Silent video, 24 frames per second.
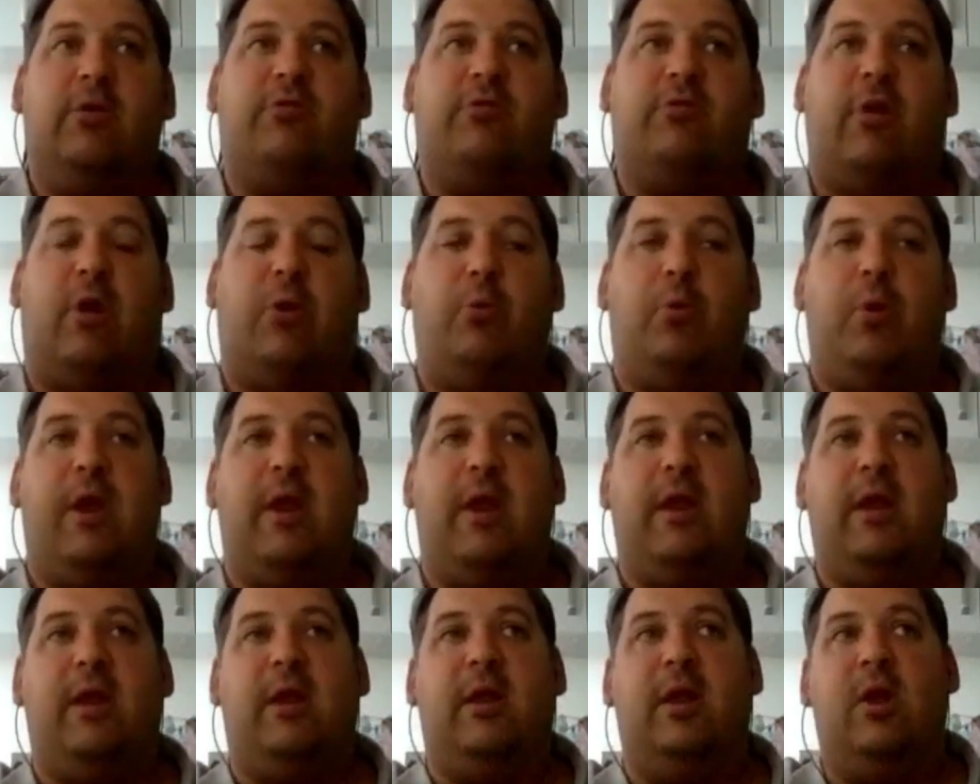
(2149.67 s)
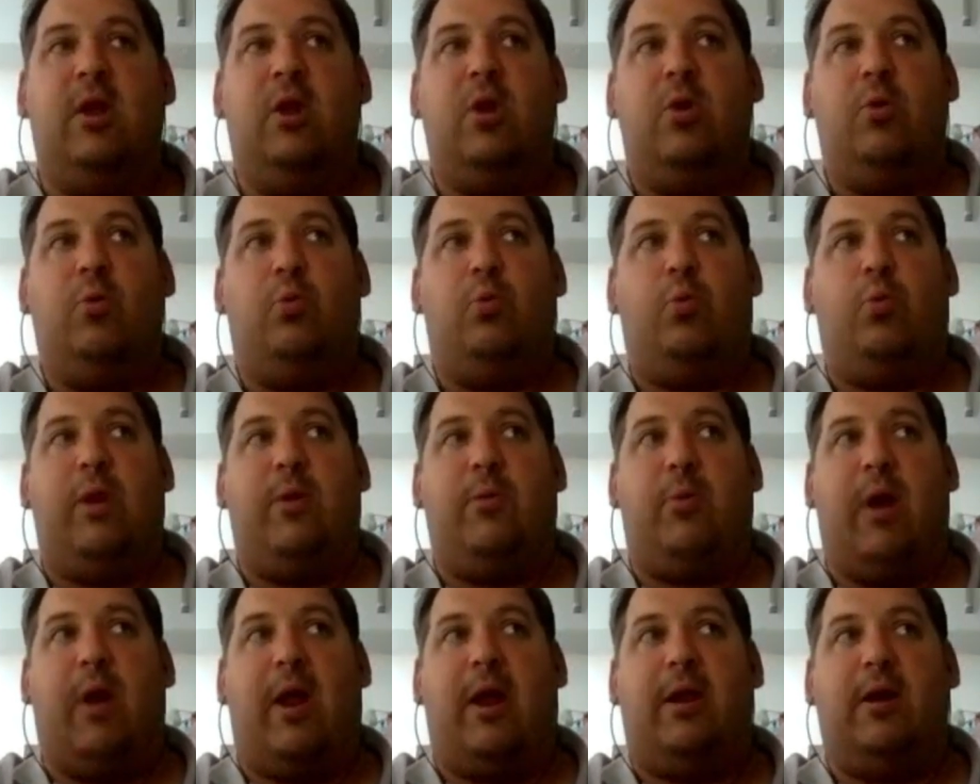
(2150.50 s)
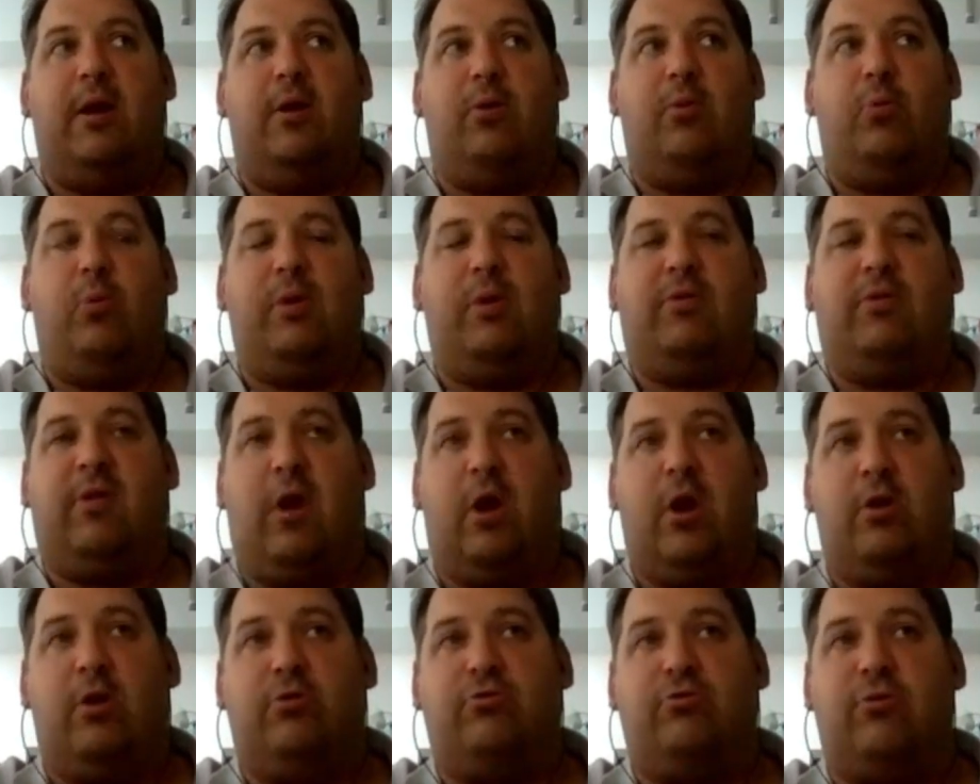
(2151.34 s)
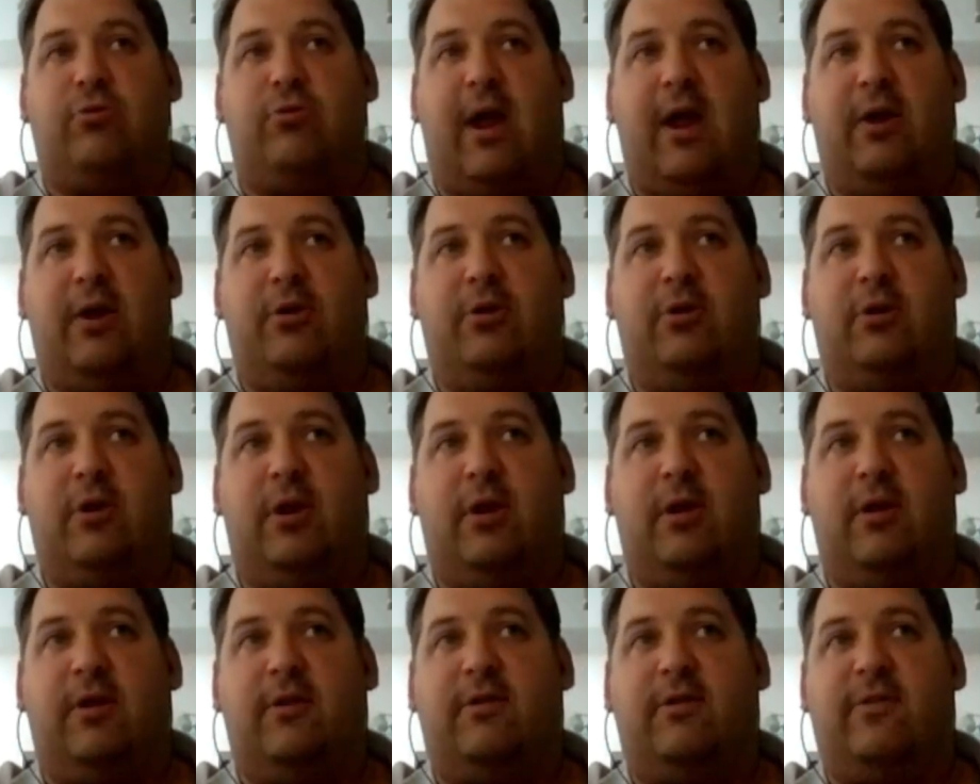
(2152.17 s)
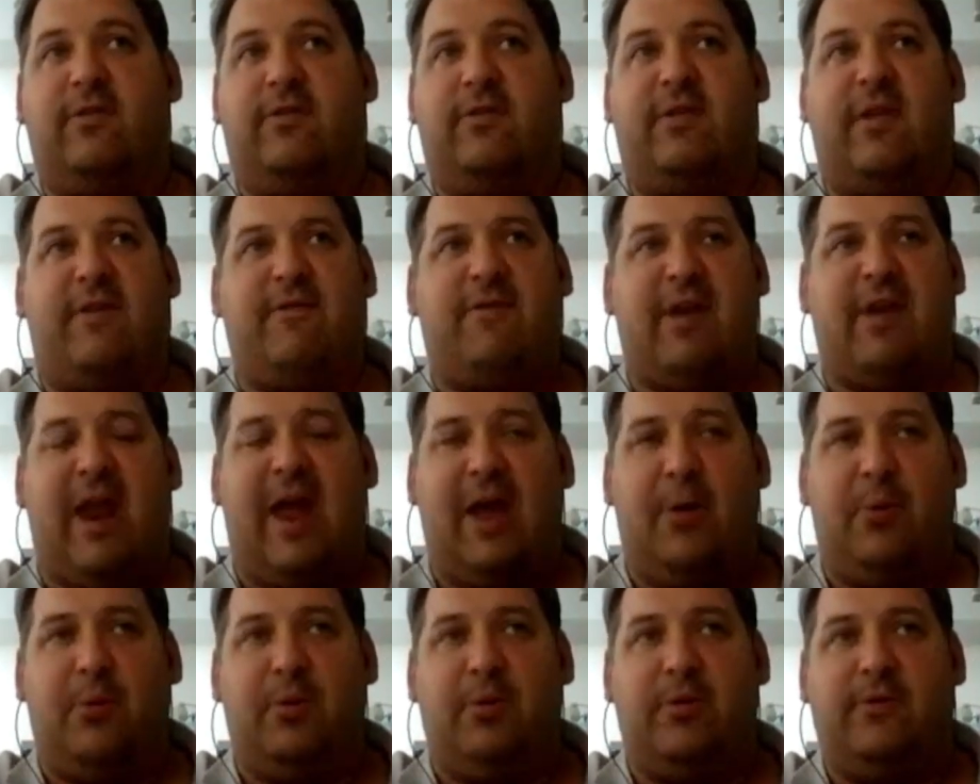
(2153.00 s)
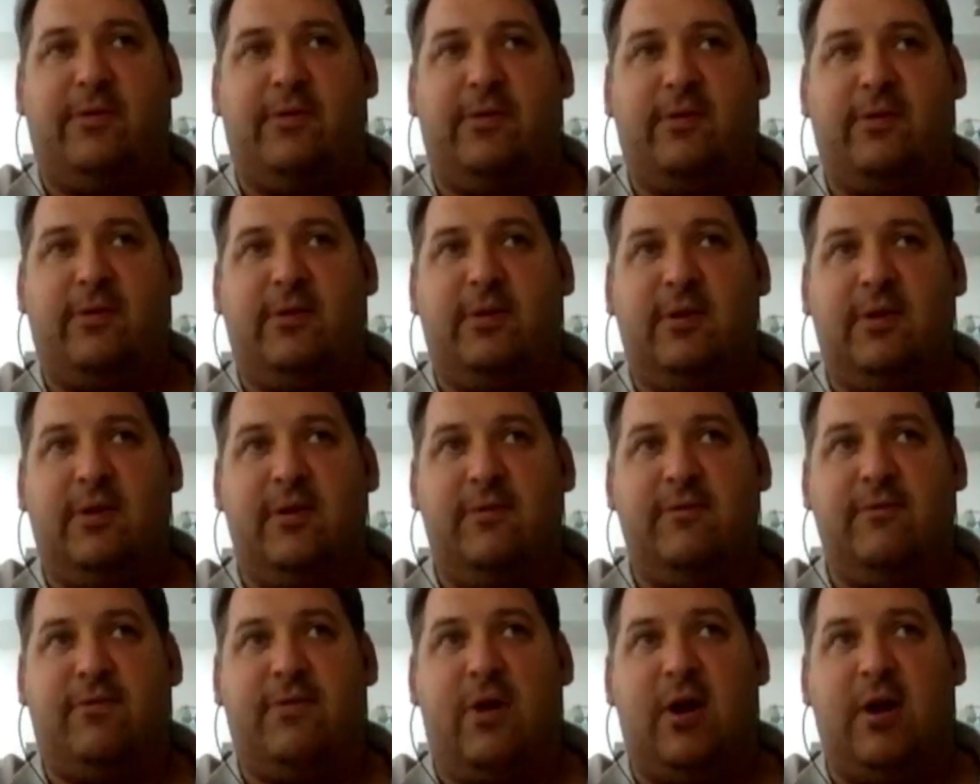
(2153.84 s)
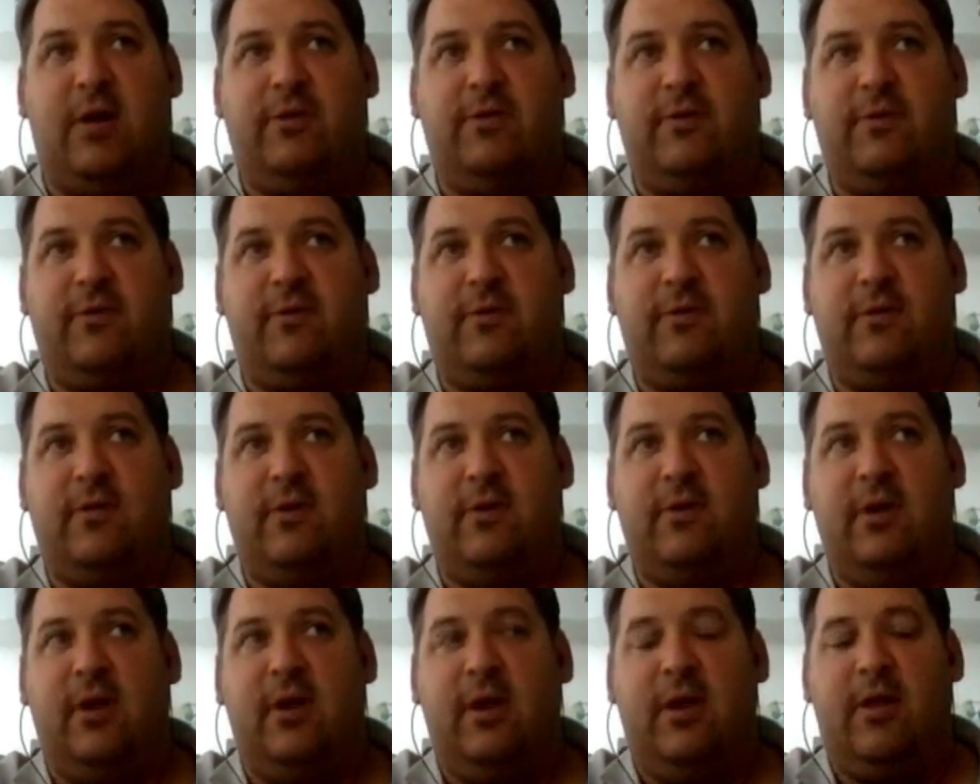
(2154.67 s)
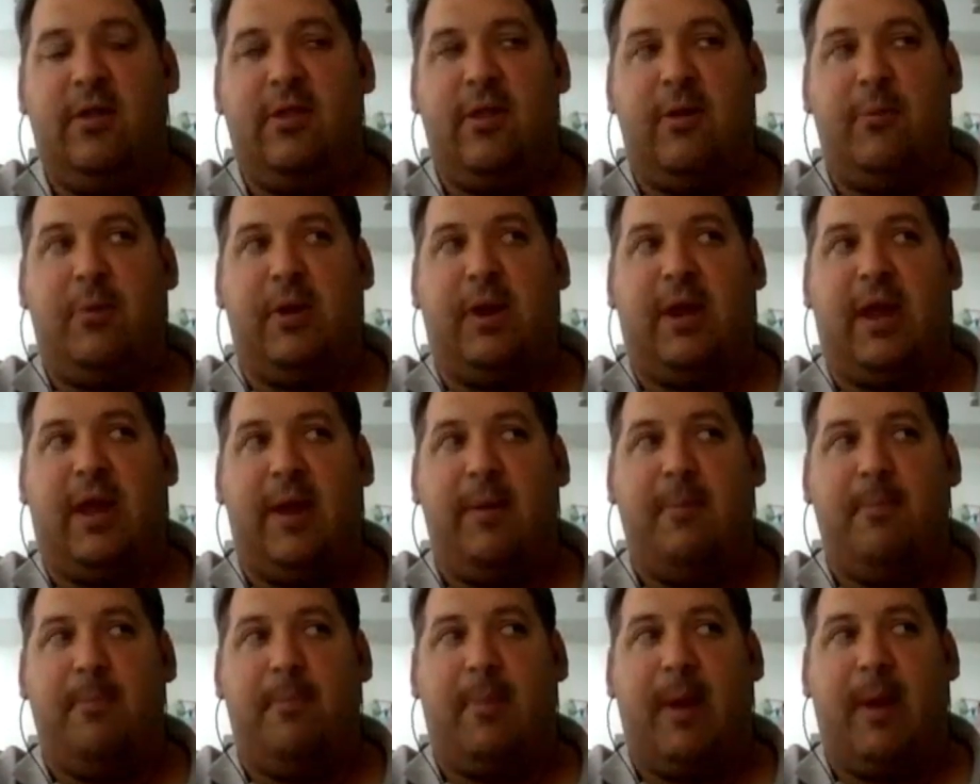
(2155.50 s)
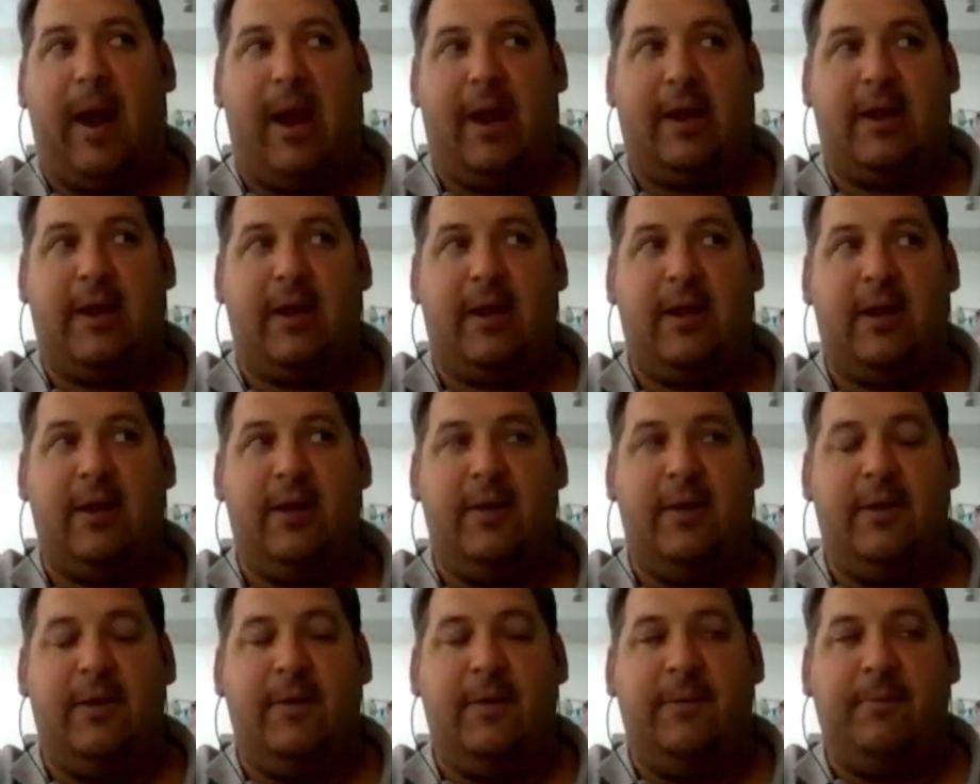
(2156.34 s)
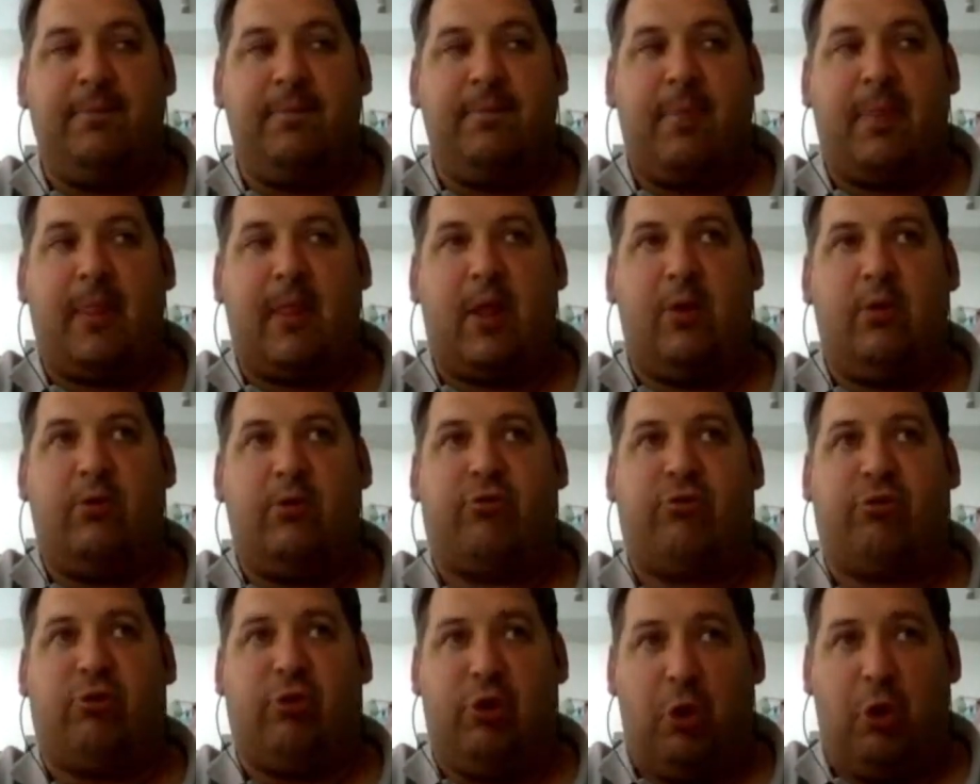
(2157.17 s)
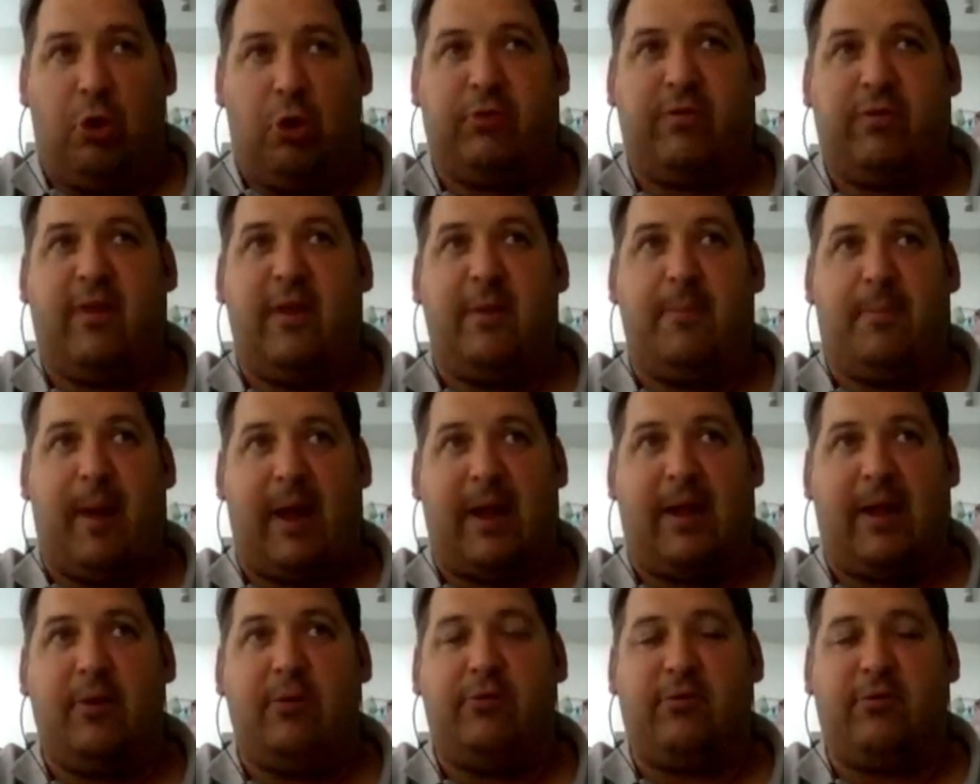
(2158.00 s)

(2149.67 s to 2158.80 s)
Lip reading: So we turned round at 7 hours in France, and then we came back, slogged it back.